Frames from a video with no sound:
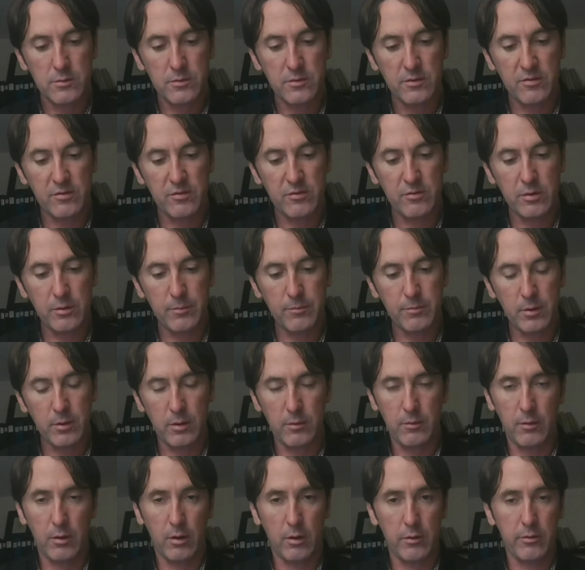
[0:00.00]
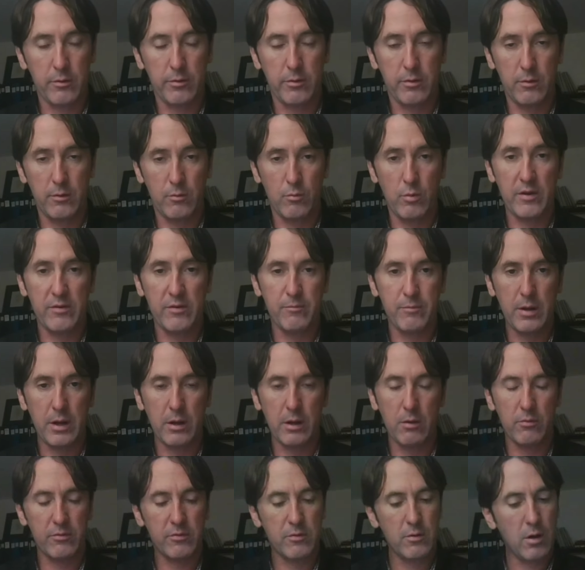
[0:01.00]
the Strip, although the West
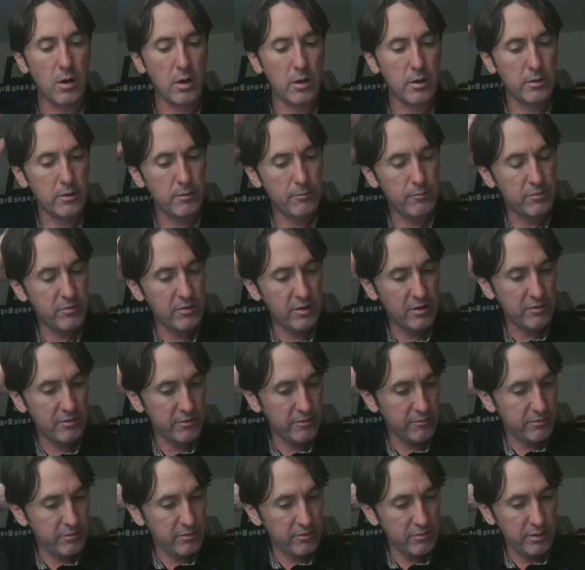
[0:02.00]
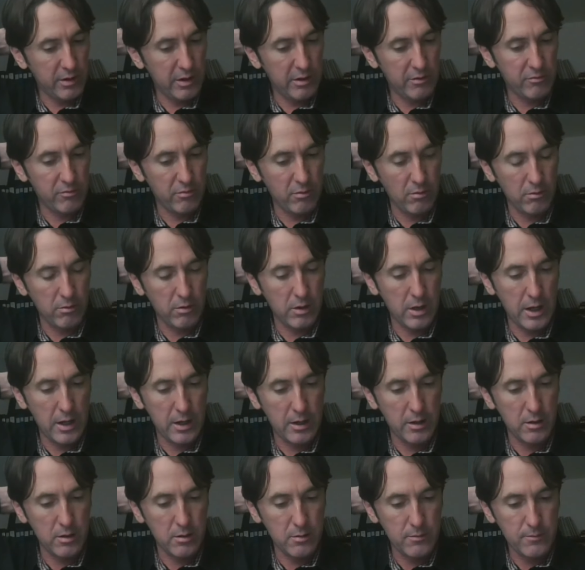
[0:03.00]
Bank was not in the possession of Israel yet,